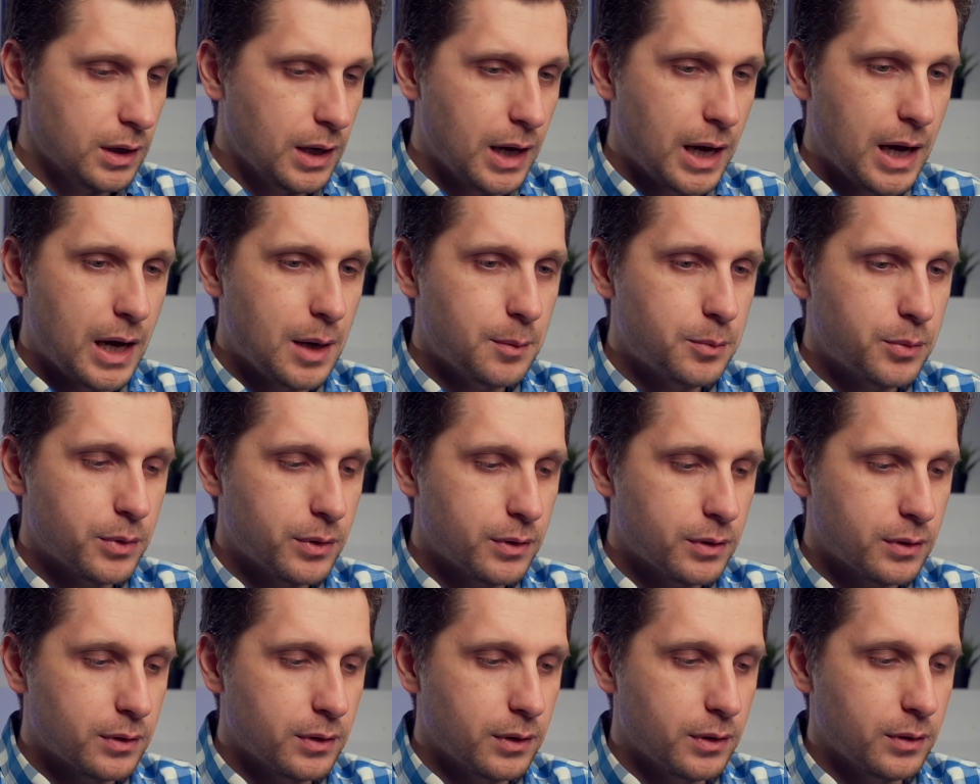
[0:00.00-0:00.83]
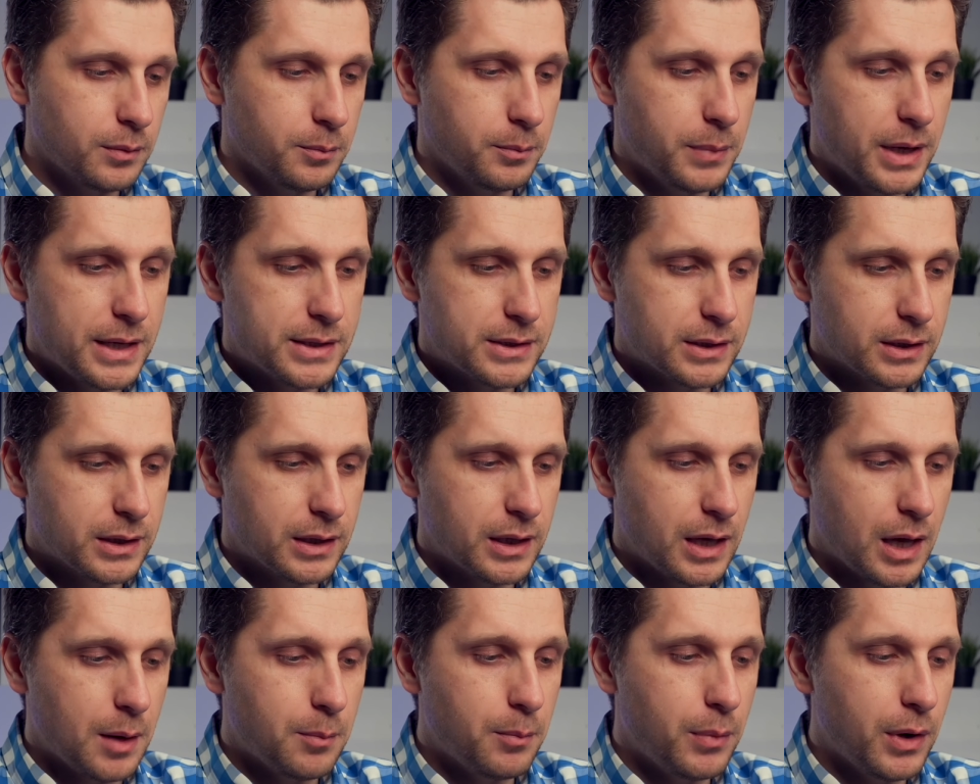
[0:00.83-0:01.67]
up basically
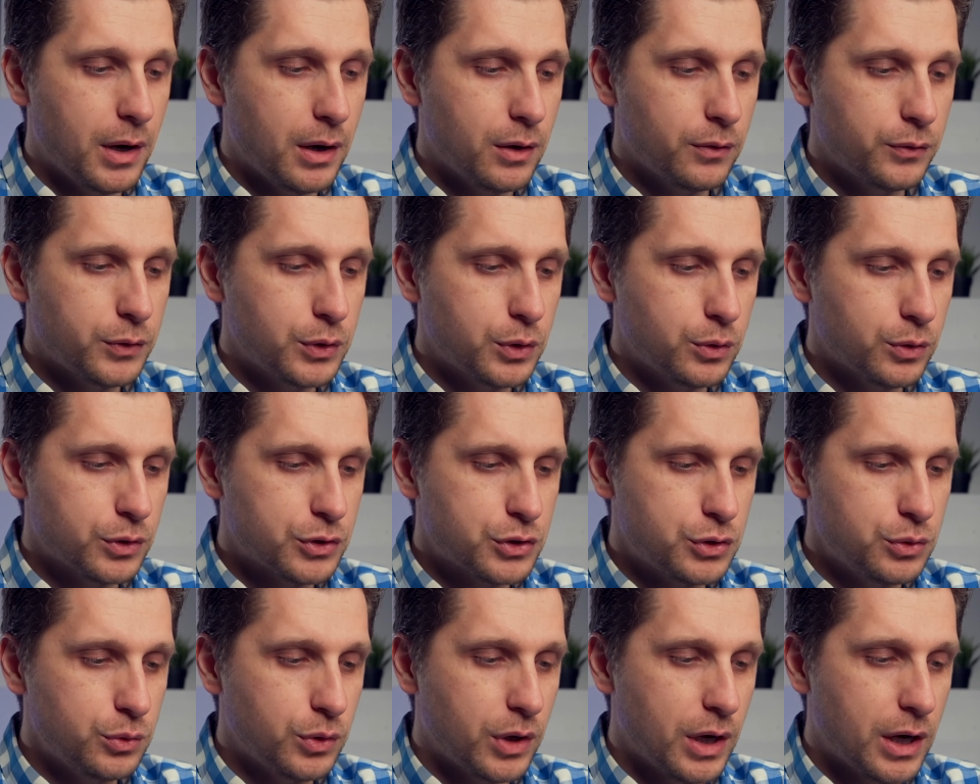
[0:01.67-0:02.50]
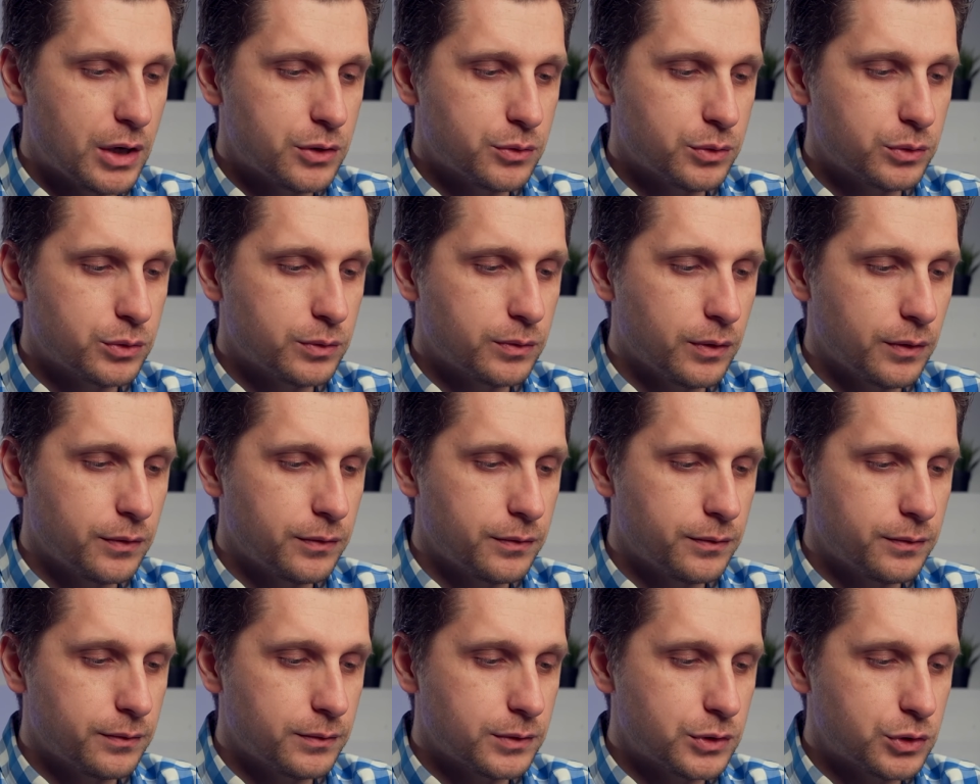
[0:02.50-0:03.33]
above your
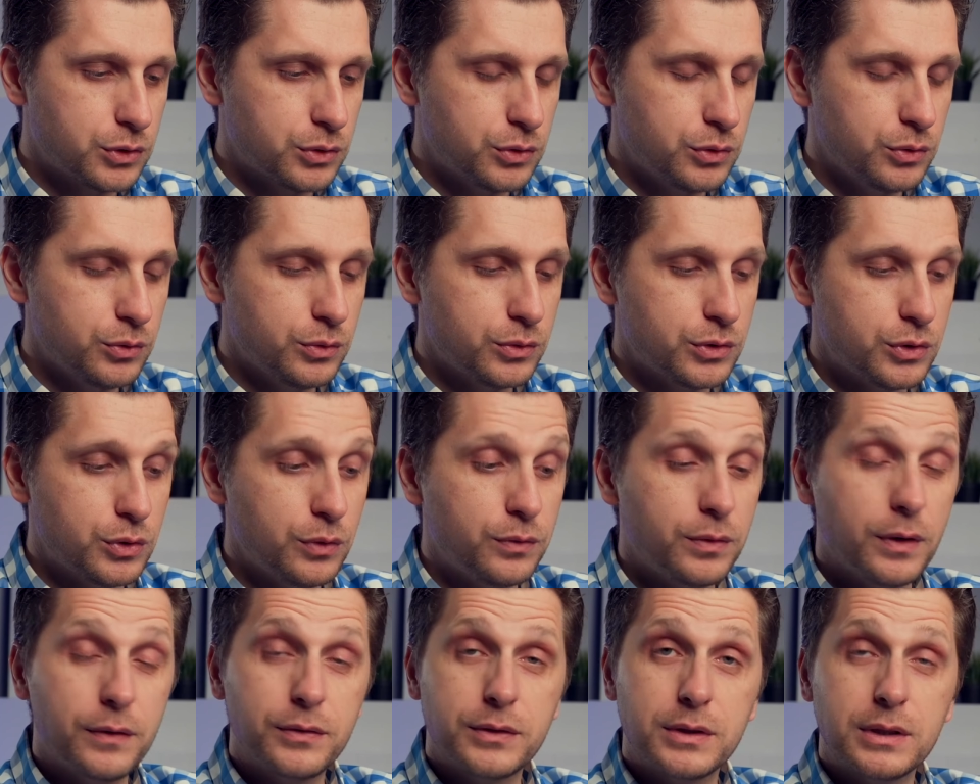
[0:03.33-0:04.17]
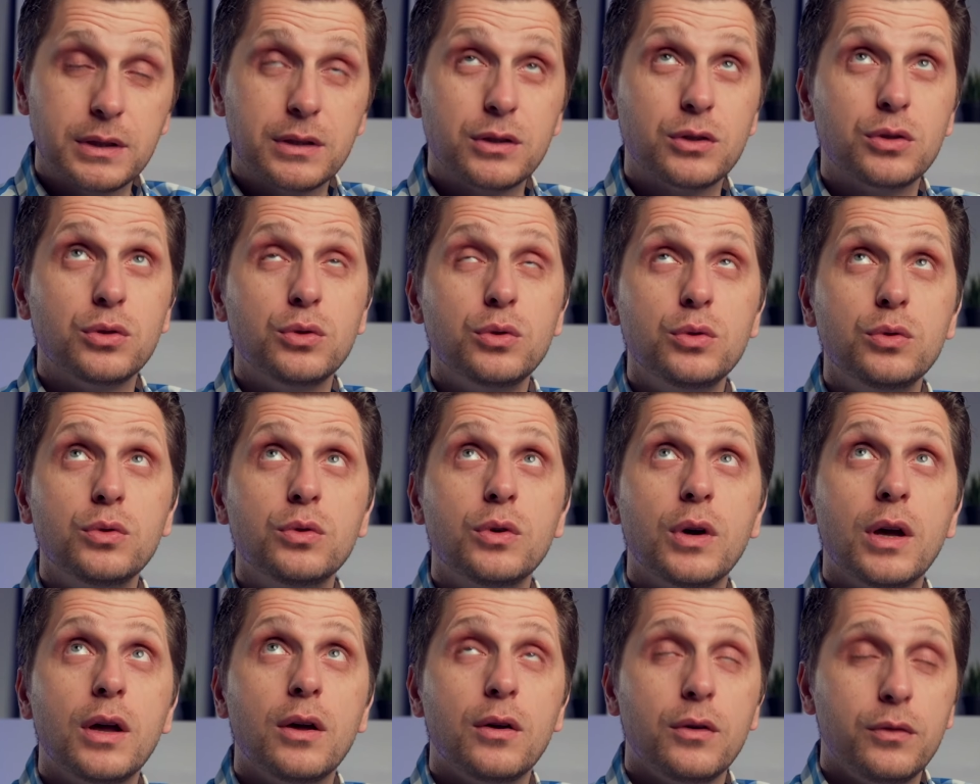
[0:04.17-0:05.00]

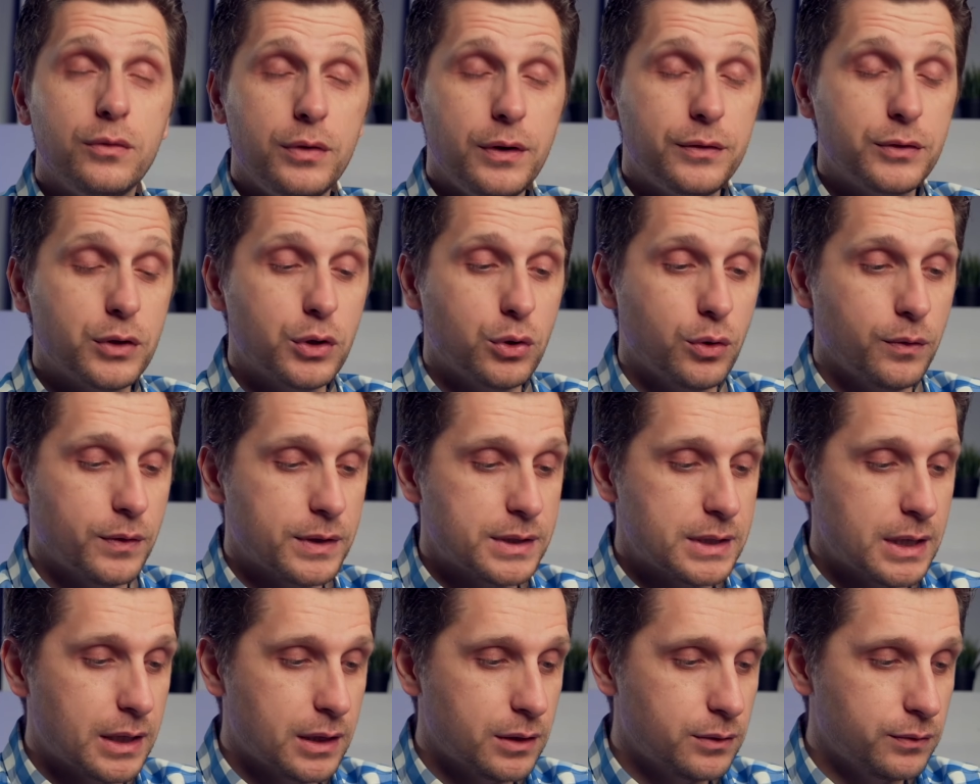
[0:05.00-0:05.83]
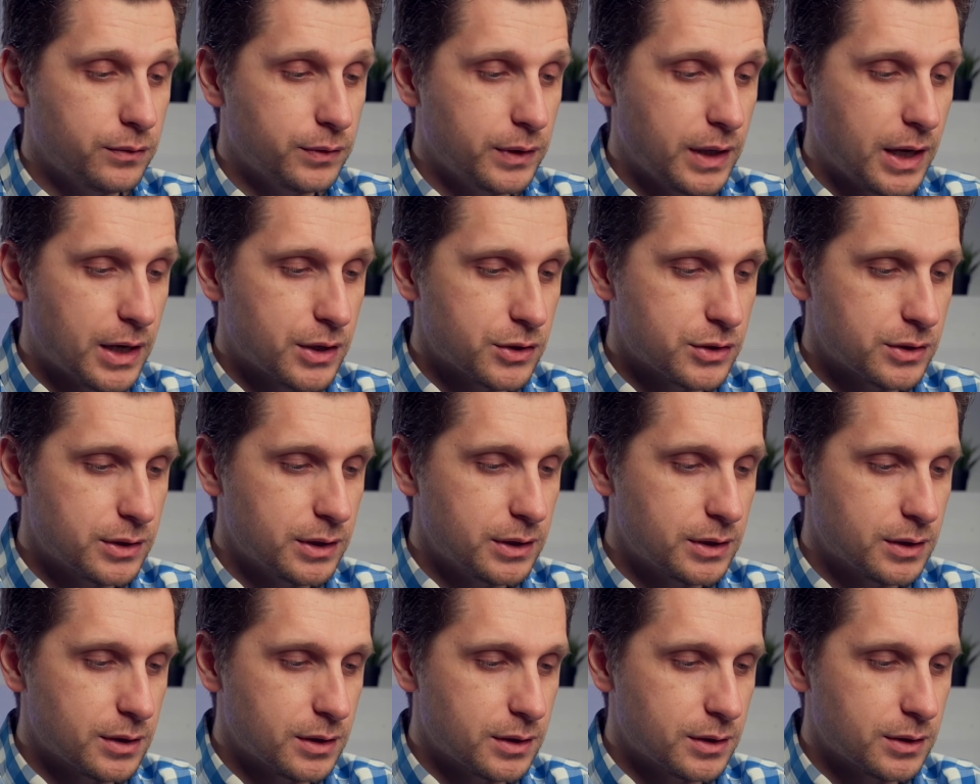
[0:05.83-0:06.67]
250th of a second flash
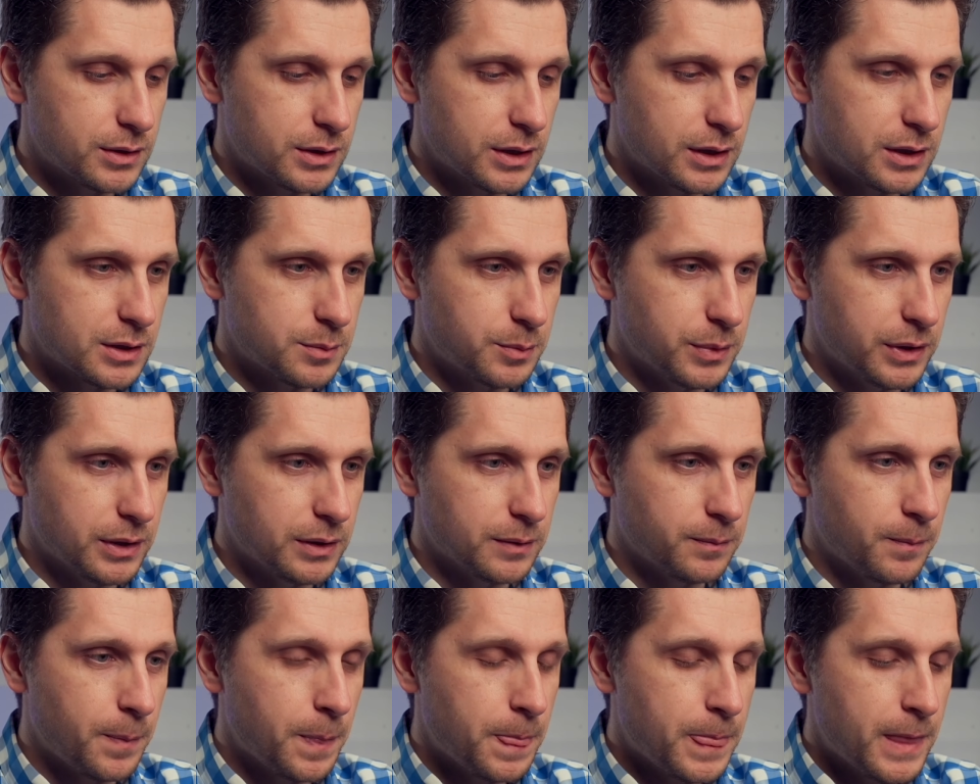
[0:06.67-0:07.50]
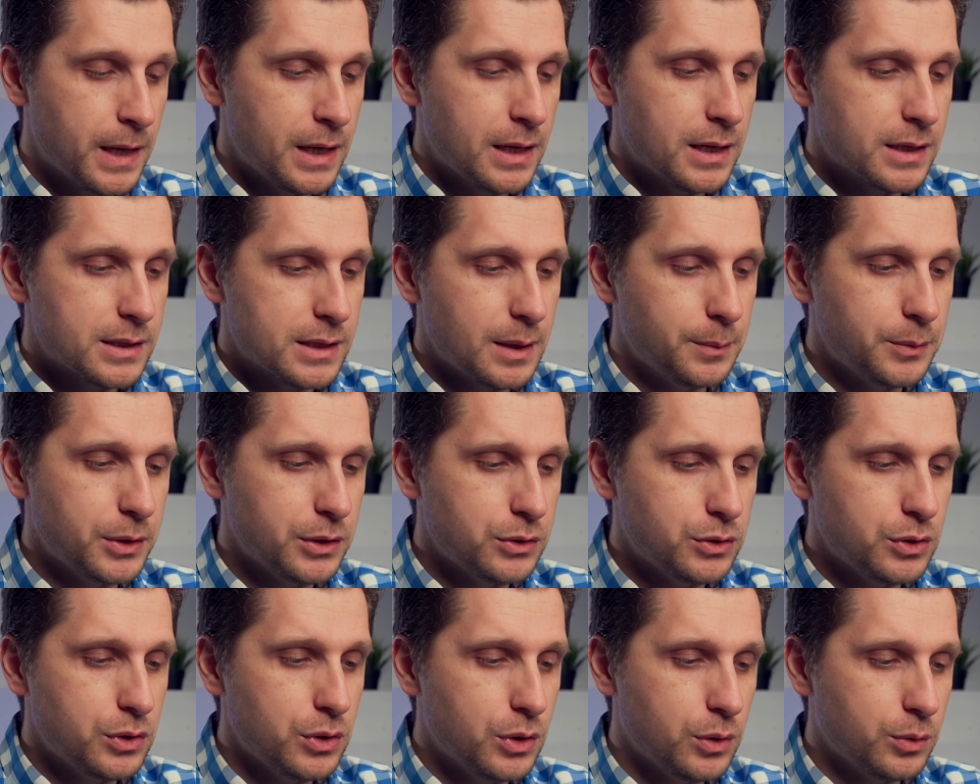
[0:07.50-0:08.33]
sync speed. Something
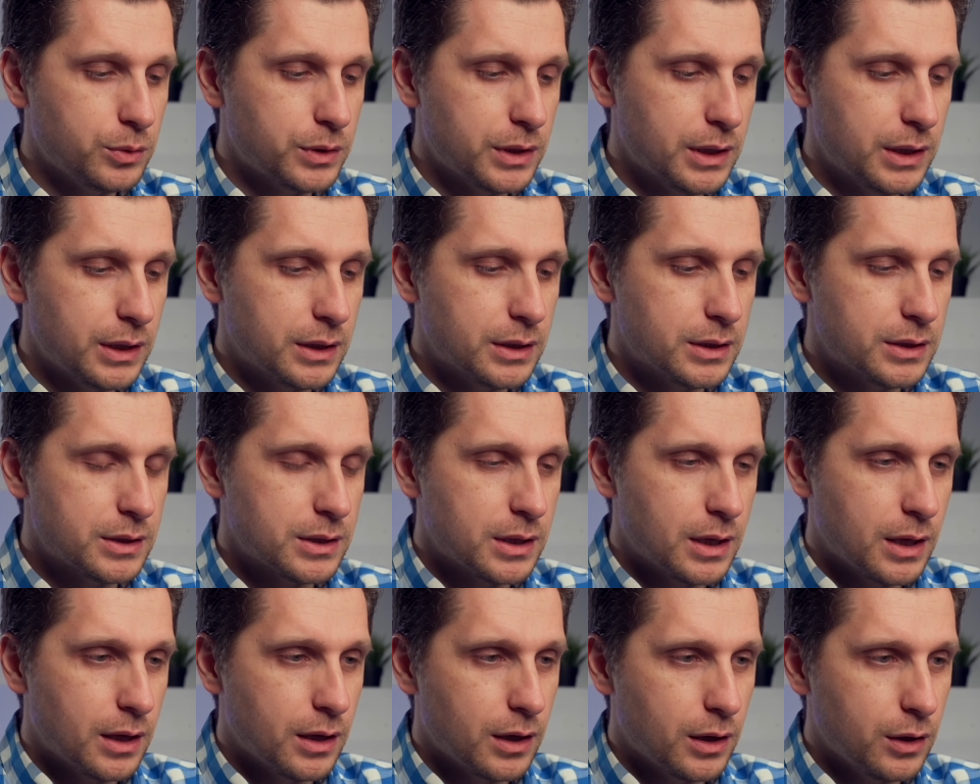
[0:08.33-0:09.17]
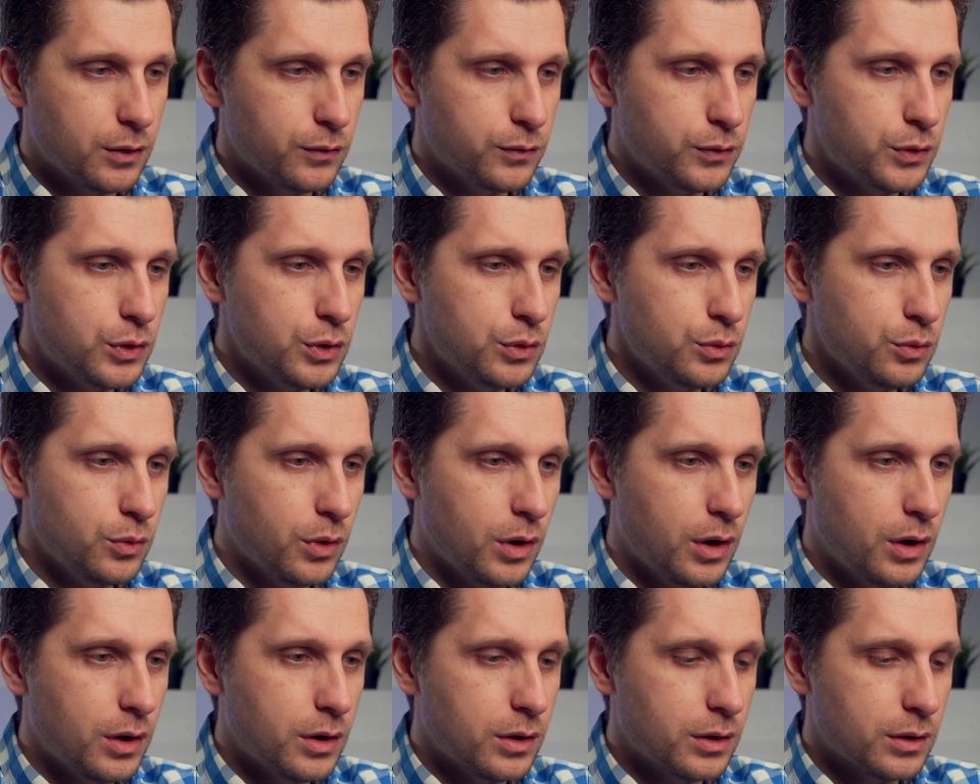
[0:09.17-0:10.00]
to note is if you
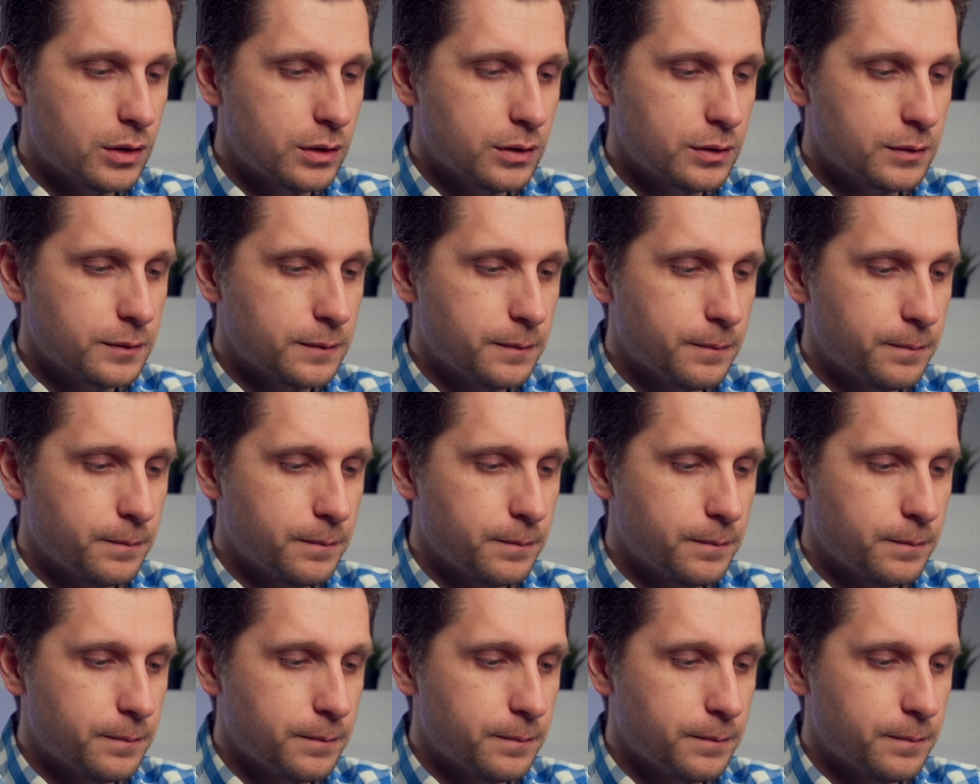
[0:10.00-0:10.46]
are,